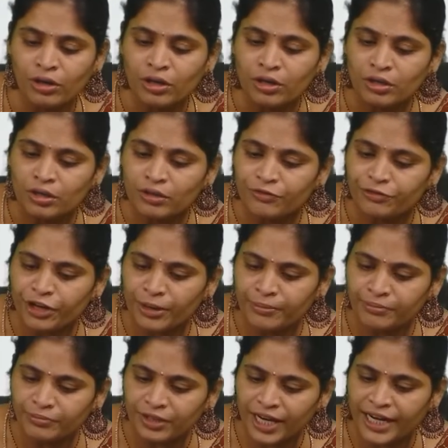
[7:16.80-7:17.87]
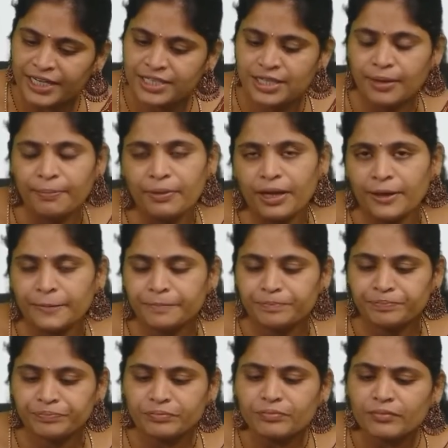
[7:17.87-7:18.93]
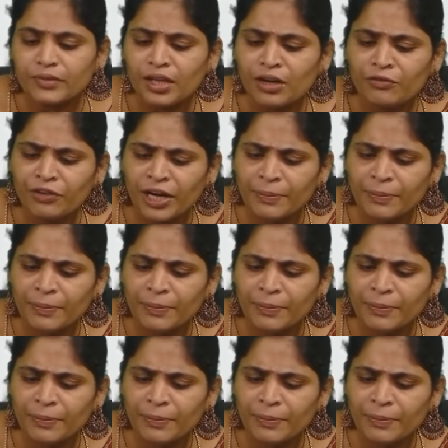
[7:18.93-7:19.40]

from right sibling. Why?